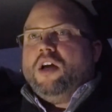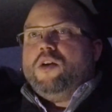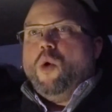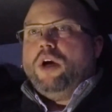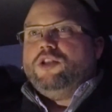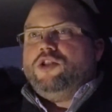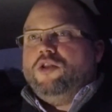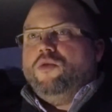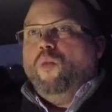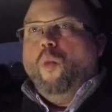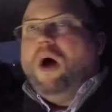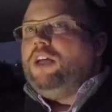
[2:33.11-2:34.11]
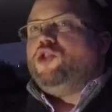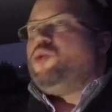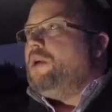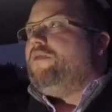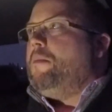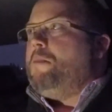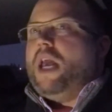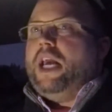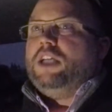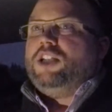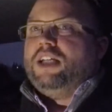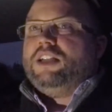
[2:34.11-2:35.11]
going to one driven
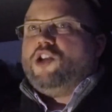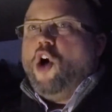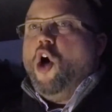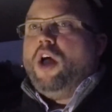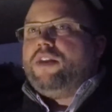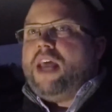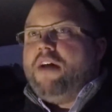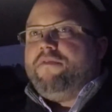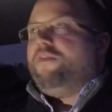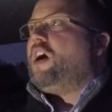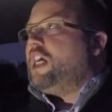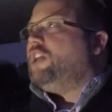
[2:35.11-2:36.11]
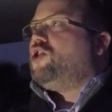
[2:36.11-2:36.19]
page and calling that freaking